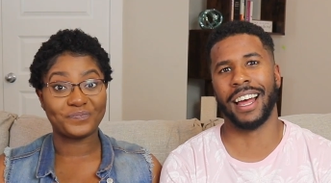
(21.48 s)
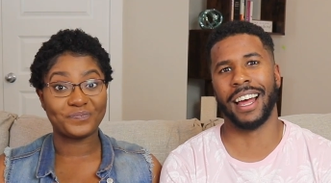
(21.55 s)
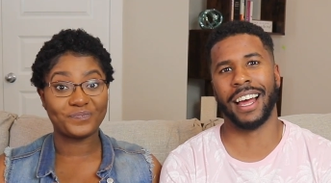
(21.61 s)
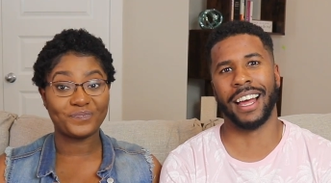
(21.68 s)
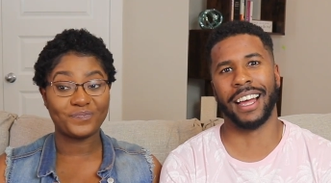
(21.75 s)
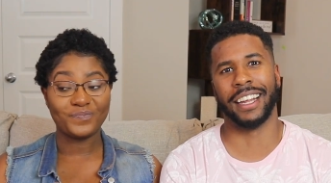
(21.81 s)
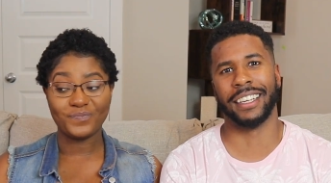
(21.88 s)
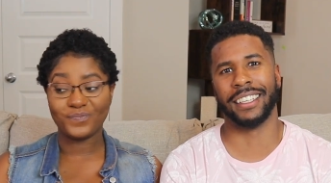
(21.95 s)

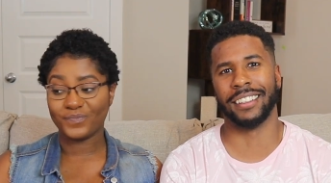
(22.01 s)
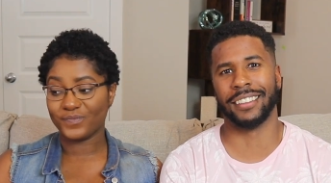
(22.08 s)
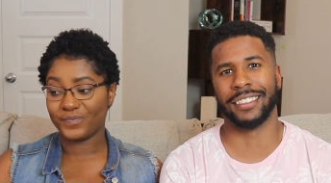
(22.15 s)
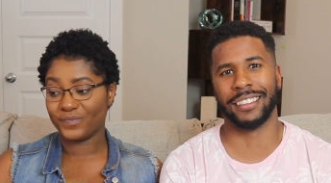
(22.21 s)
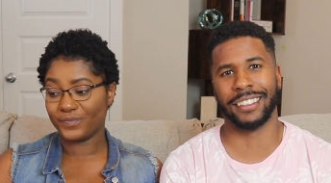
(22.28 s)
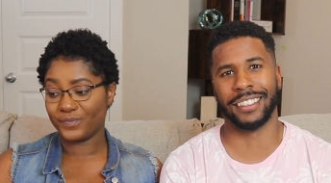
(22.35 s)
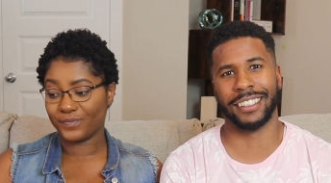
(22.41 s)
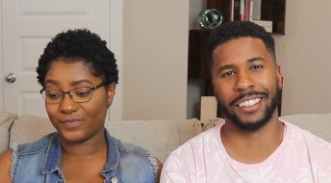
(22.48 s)
Speaker 1: and,
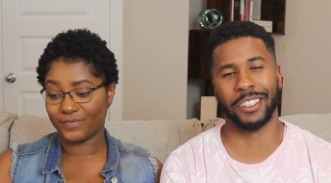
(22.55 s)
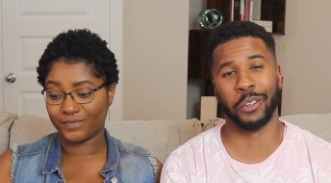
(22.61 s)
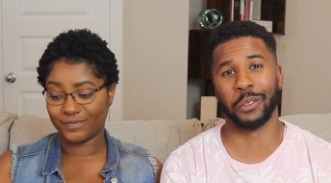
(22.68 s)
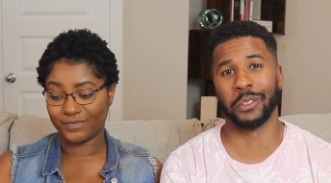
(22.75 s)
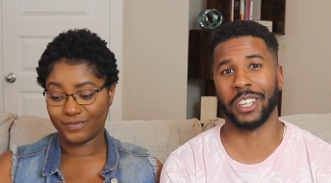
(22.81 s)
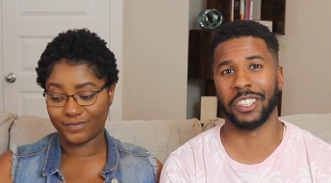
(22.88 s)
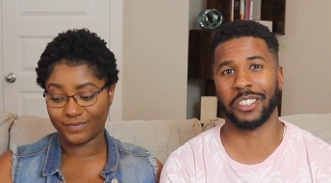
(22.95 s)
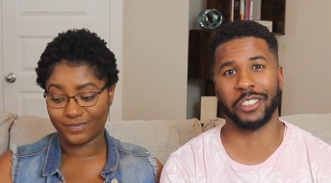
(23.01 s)
you know,
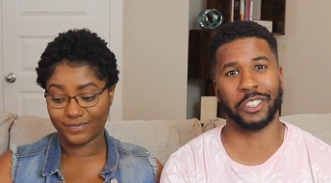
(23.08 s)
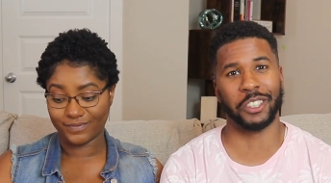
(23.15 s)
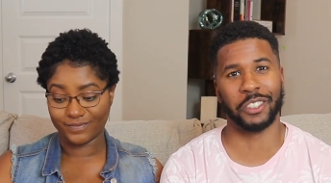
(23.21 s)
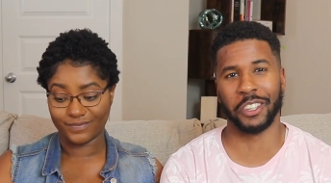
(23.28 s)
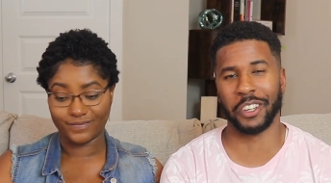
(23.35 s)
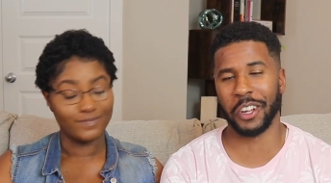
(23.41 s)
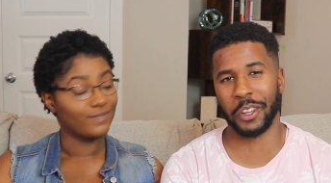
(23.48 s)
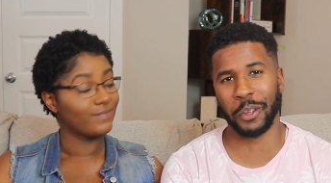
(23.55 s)
sex is just
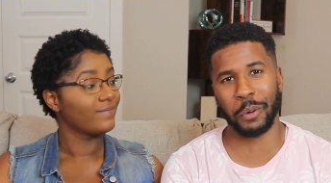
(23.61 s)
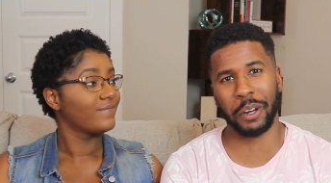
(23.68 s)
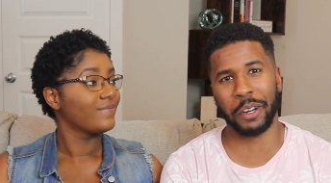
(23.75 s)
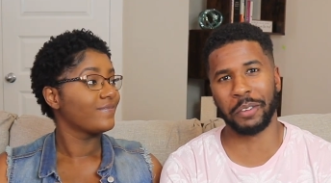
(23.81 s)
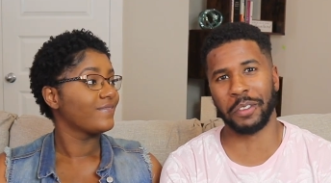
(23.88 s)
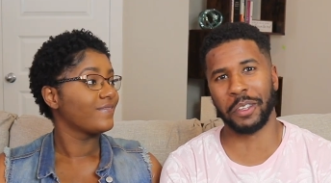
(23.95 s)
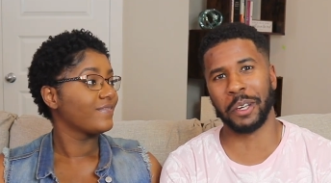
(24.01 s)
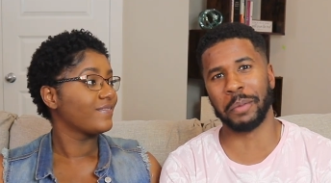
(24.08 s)
another one
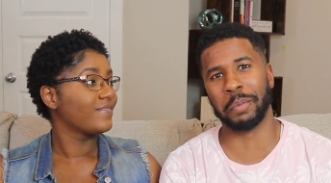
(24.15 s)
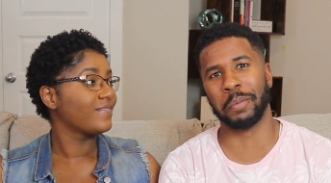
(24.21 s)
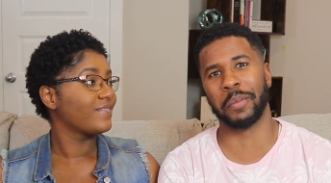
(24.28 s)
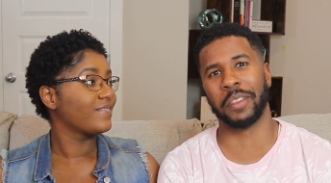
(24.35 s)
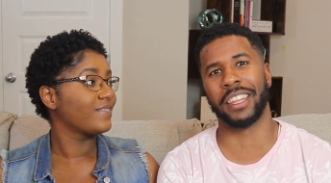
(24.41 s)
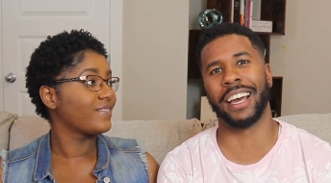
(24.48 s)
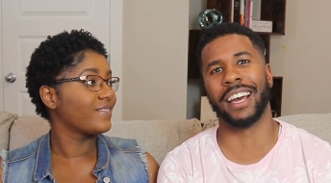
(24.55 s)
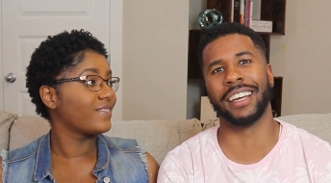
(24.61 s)
of them
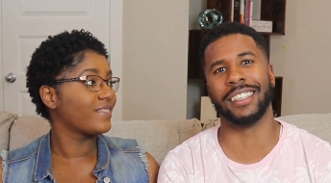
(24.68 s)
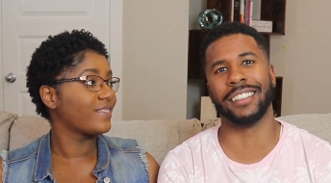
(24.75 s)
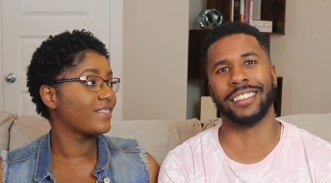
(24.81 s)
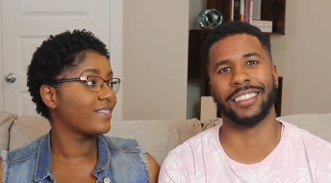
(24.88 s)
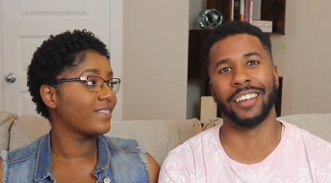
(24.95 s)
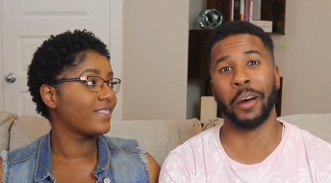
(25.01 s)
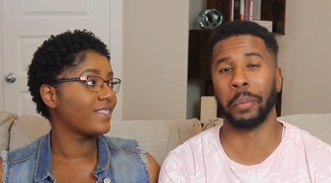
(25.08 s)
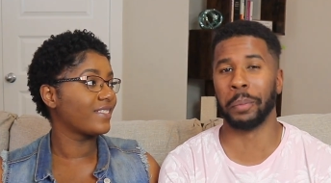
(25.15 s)
that
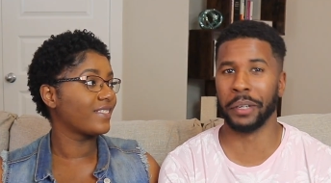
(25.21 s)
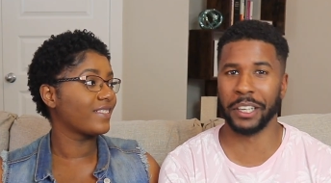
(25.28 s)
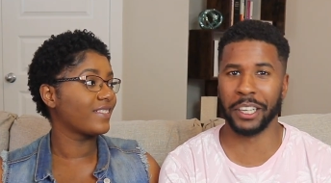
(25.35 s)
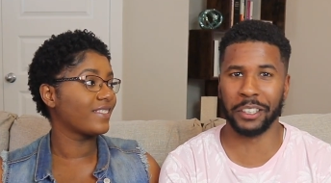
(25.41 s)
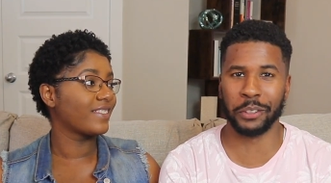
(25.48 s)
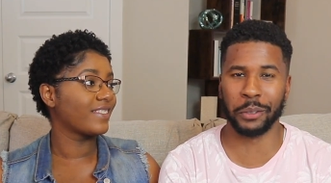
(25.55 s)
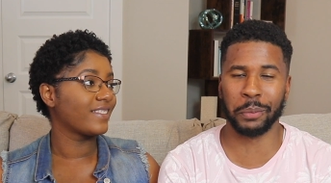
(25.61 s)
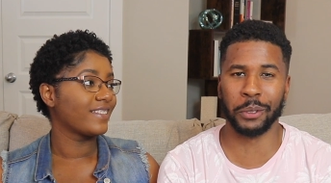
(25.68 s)
is
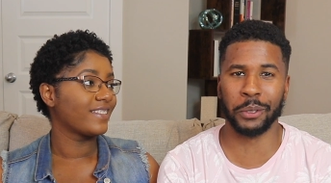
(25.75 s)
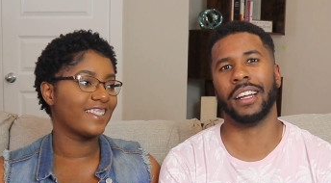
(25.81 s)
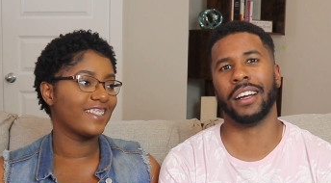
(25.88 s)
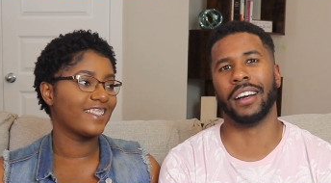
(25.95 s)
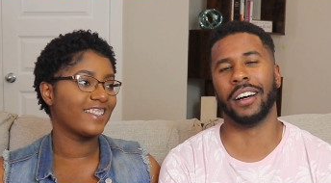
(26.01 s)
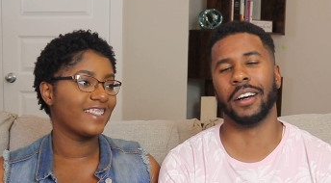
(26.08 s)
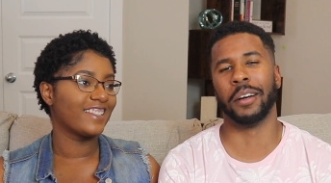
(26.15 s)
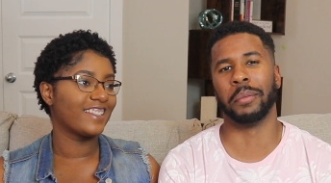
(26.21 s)
unpredictable.
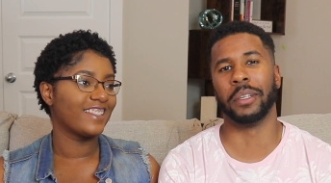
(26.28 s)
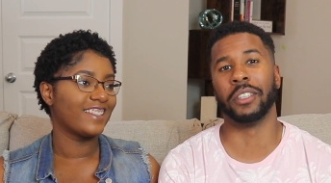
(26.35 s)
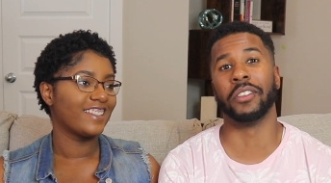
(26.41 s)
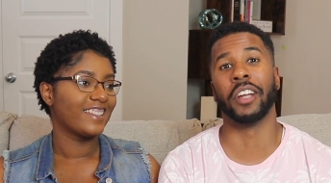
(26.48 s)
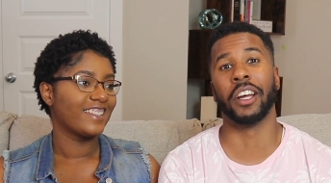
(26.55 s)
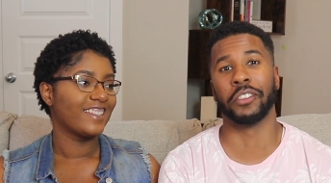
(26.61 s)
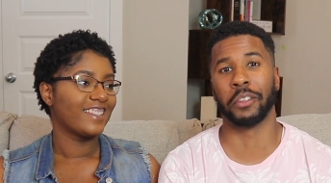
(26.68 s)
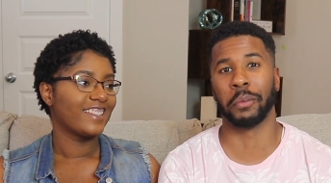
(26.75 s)
Um, it's
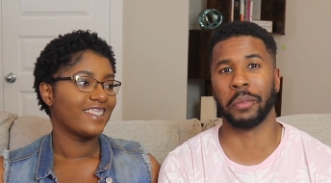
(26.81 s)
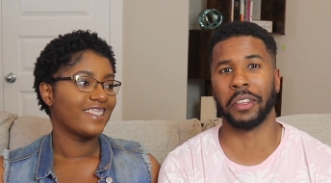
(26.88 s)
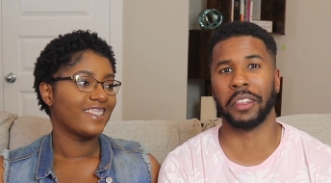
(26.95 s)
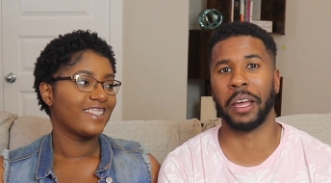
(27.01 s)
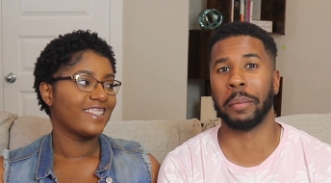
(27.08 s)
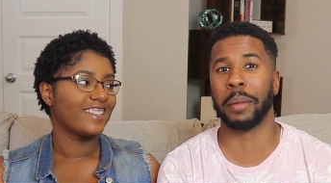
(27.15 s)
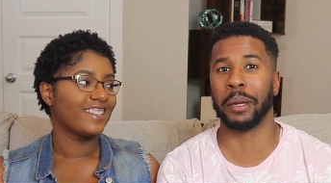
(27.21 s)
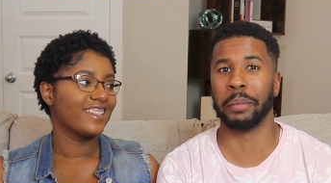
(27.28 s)
not something
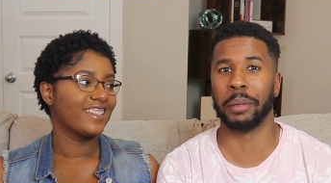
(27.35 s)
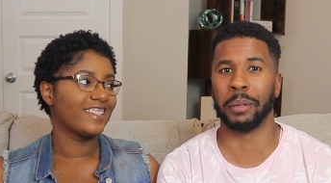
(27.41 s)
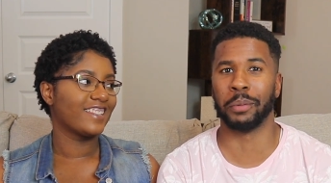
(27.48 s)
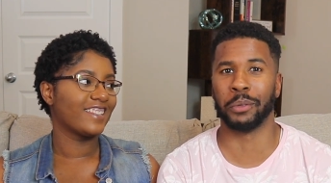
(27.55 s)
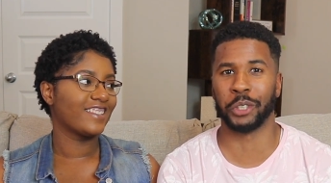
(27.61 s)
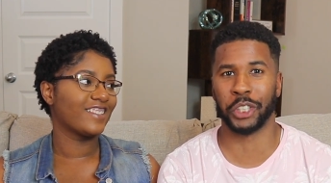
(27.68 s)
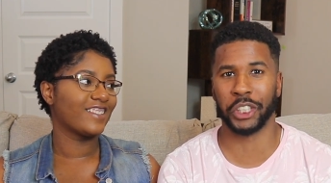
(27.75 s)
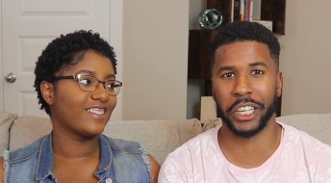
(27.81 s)
that many
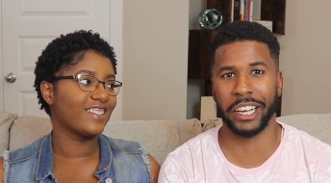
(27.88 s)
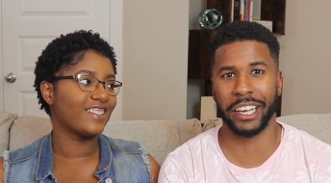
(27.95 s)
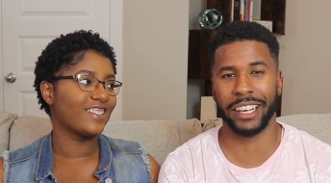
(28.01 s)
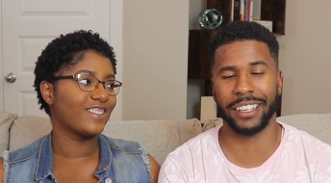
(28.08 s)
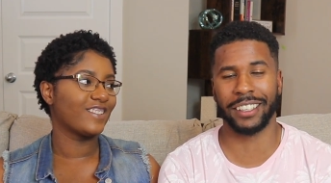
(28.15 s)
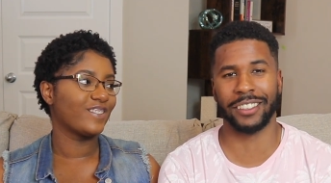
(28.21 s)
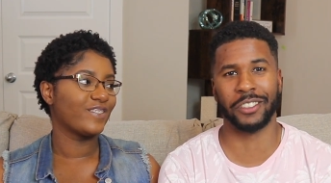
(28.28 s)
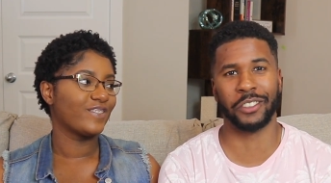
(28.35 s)
people
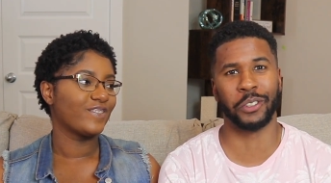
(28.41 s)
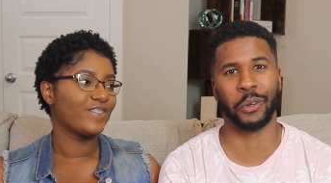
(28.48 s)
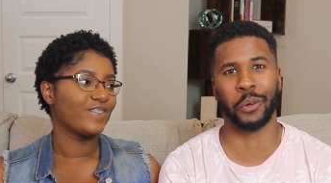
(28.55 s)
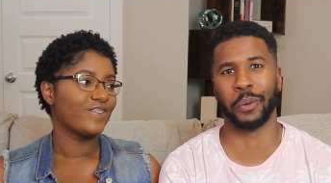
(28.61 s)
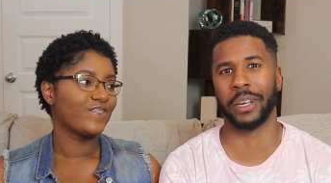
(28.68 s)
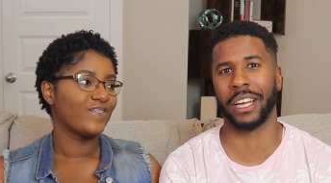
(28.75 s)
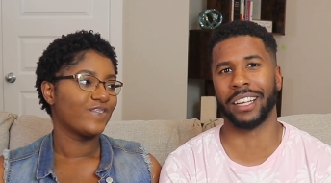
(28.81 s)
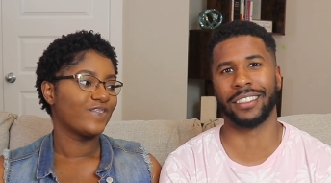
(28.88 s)
share, so
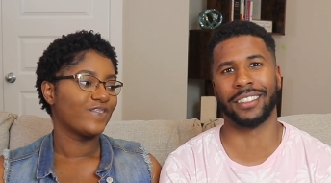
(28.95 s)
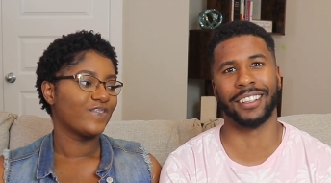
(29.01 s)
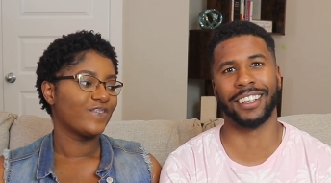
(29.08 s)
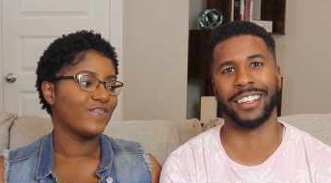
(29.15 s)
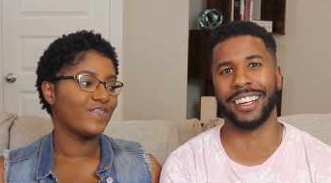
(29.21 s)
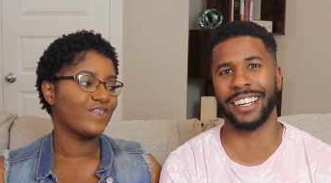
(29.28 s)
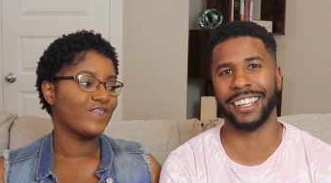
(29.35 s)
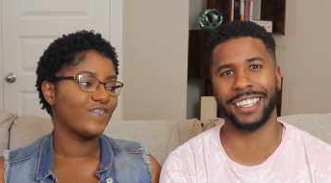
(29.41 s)
we had to
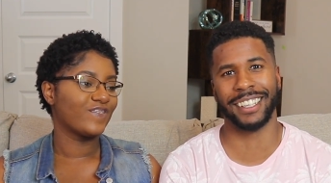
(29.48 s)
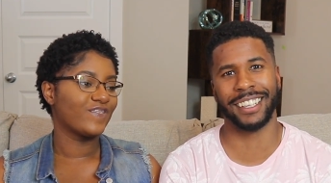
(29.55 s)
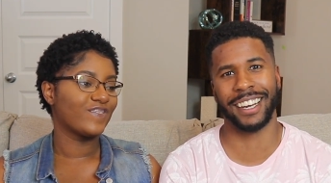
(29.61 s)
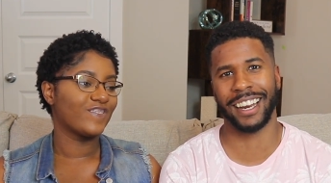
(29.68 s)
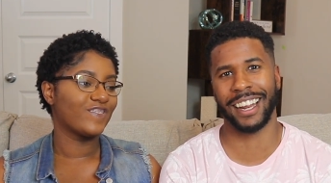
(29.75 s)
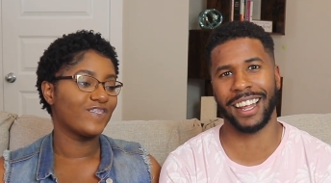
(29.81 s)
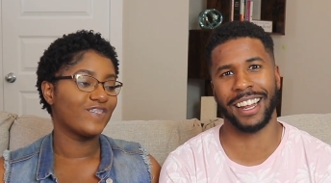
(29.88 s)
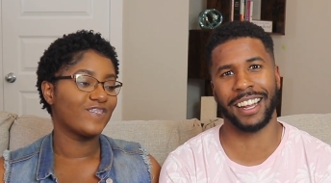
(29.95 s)
learn
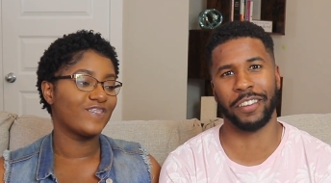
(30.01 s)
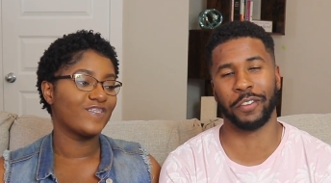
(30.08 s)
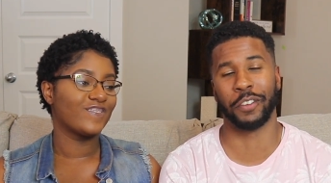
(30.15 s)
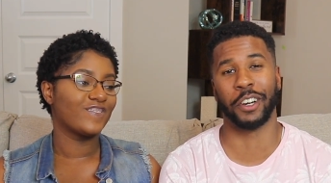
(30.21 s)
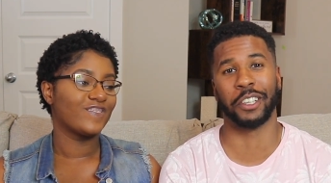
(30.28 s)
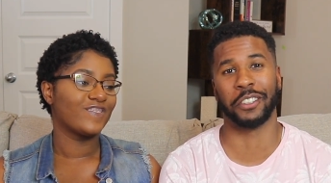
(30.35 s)
for